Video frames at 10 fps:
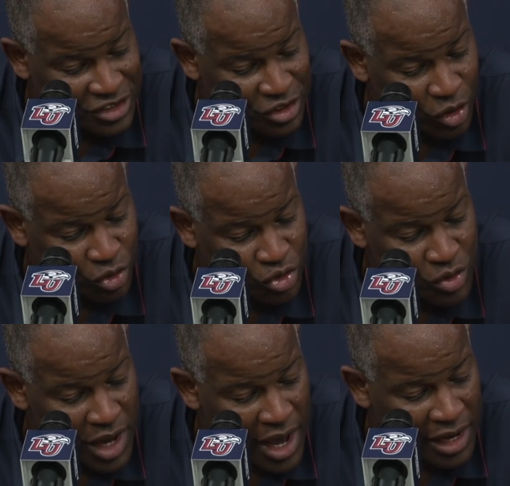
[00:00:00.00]
to those
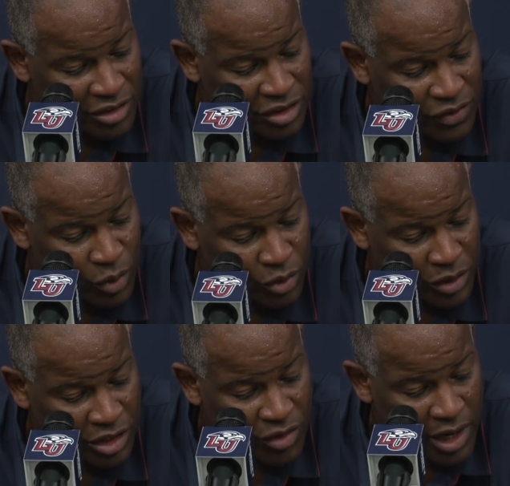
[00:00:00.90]
two guys as far as
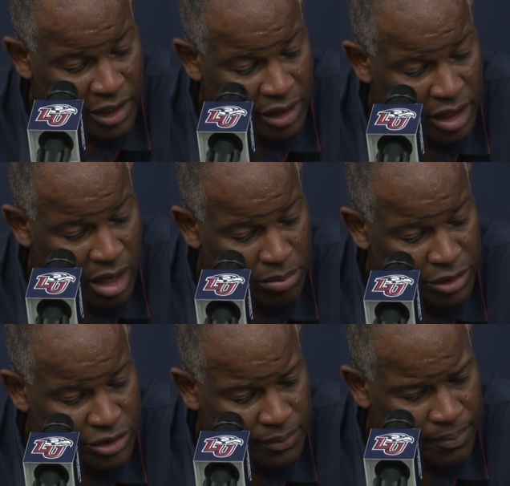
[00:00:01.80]
what they're trying to get
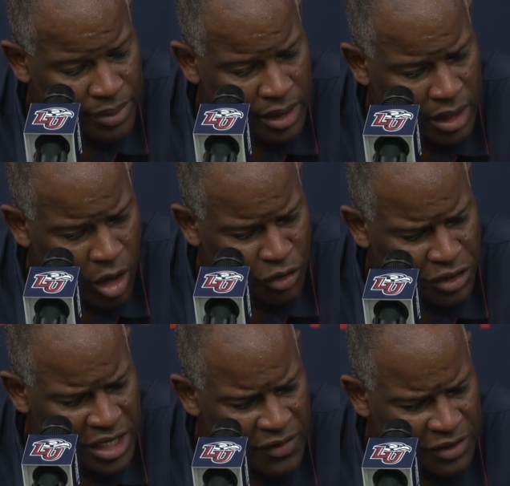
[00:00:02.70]
accomplished. On the
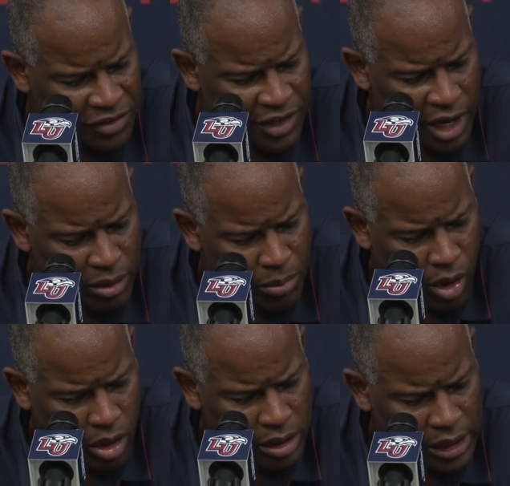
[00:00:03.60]
defensive side of the
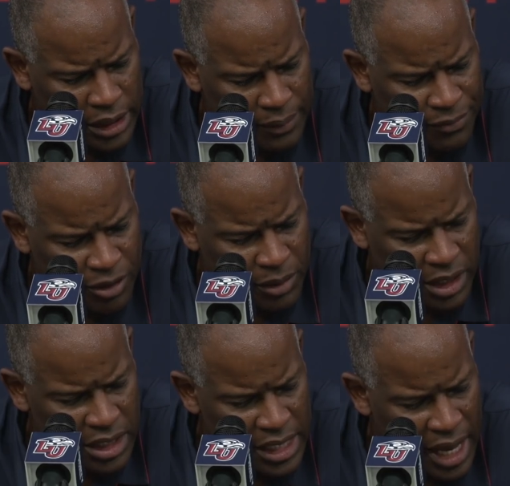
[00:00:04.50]
ball, um, some of the
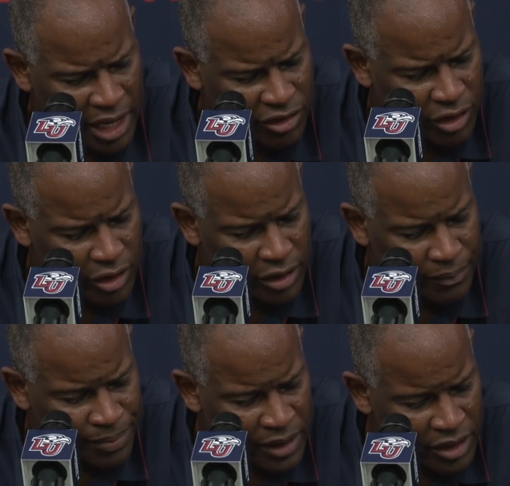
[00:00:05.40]
key guys there.
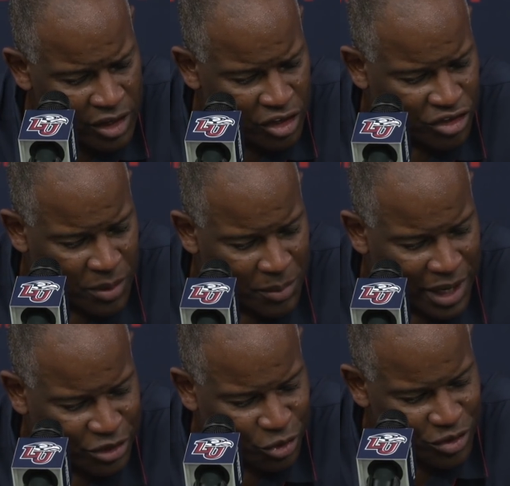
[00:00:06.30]
Um, some of them
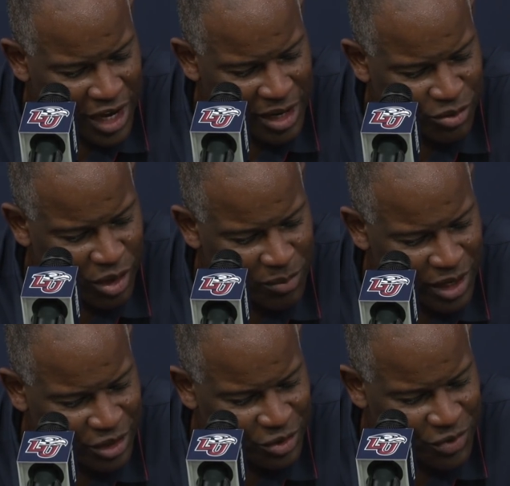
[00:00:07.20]
got those names, so I'm
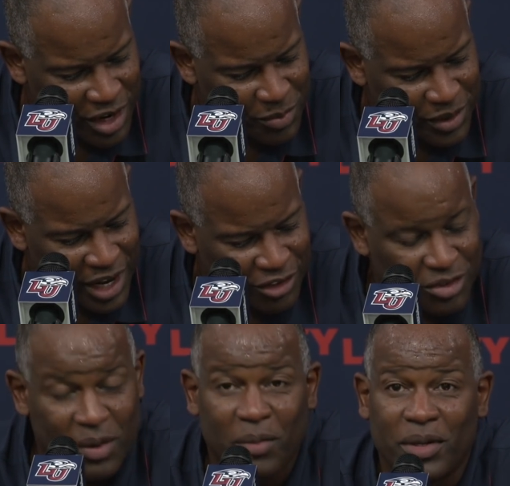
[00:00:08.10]
not going to try to
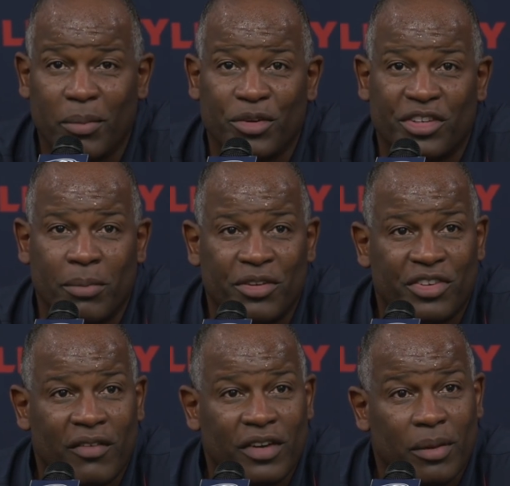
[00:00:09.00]
pronounce them on. But number
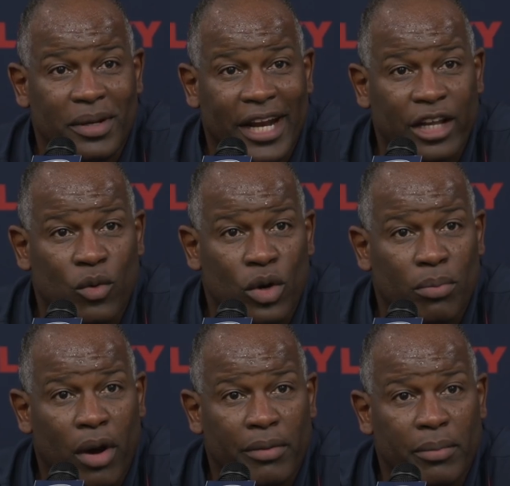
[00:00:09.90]
77, number
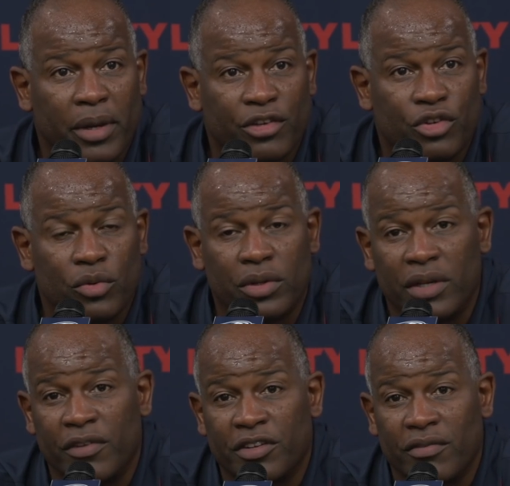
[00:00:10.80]
91, probably their best two are
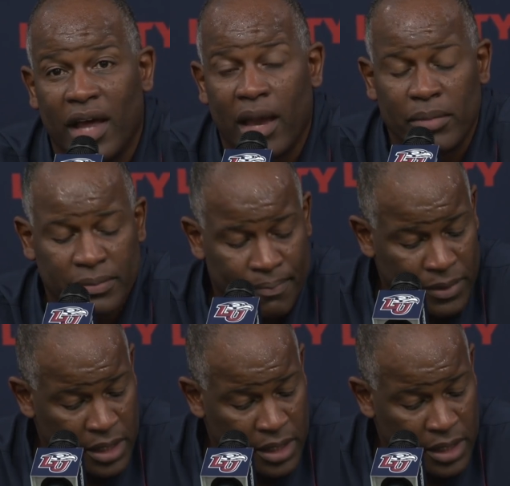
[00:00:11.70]
defensive linemen.